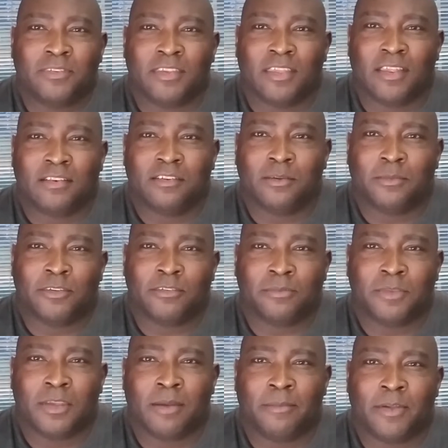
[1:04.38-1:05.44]
say that to me,
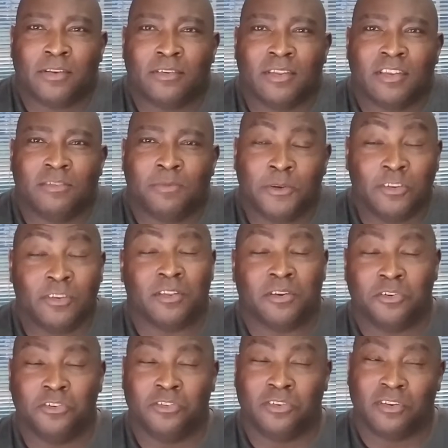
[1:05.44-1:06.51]
sometime I'll, especially
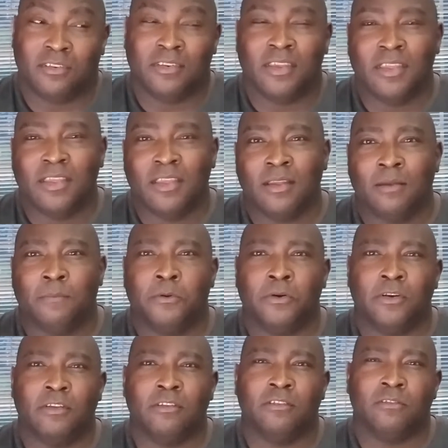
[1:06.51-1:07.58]
they're usually
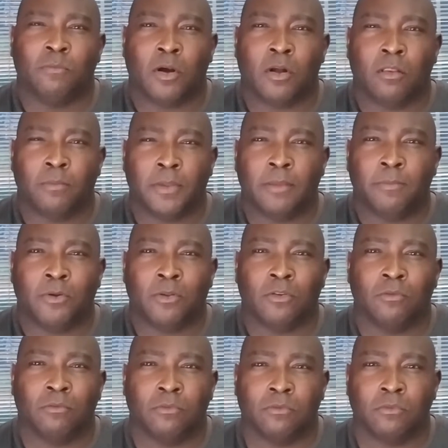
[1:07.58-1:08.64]
pretty small
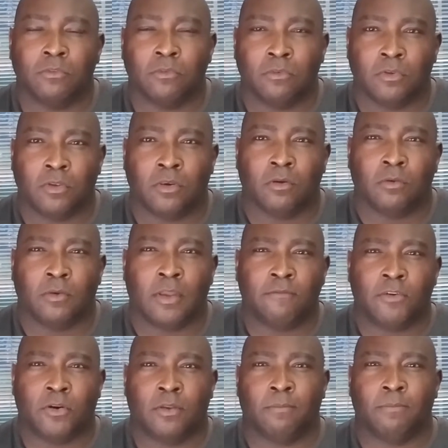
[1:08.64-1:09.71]
people, you know, not
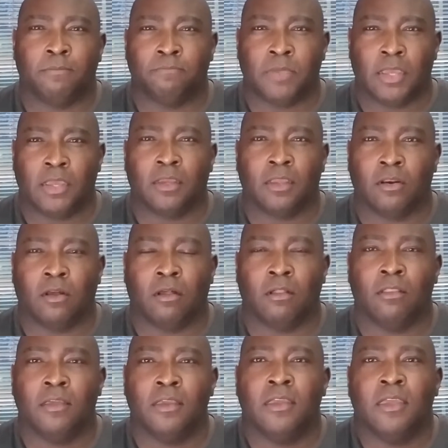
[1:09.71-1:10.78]
very big at
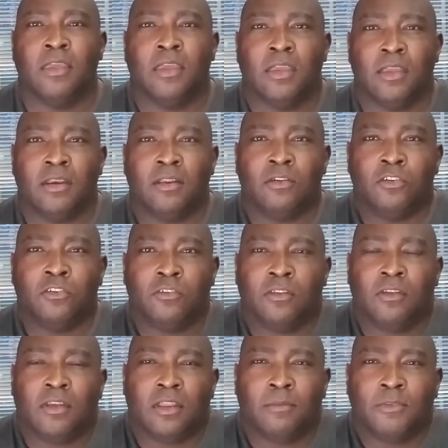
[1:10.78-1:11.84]
all. And I'll usually
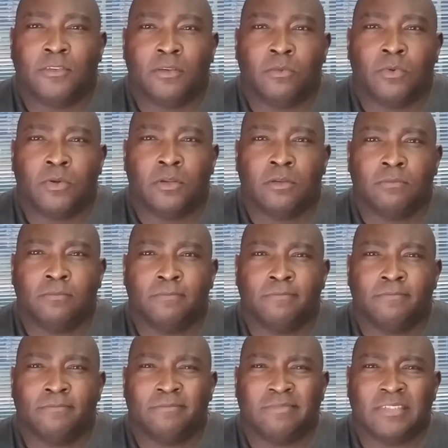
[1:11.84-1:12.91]
look at them and say, well,
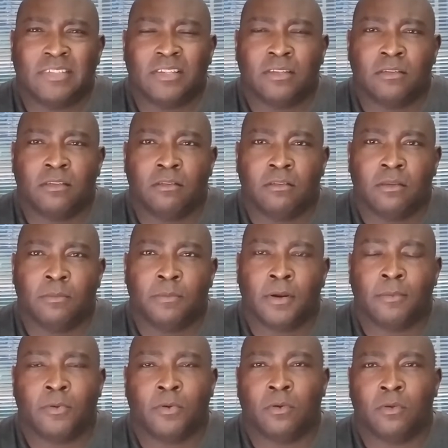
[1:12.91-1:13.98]
well, you
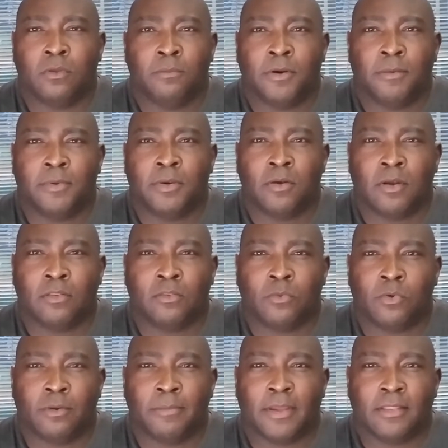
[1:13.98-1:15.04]
probably won't. You probably don't have to
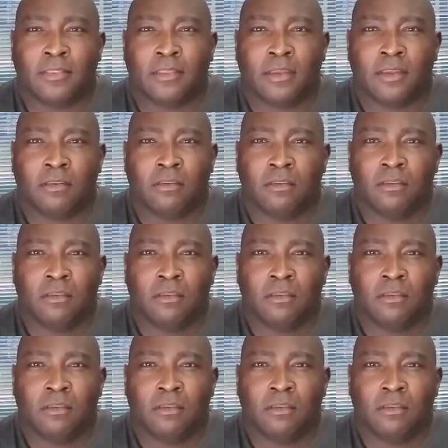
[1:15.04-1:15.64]
worry about that.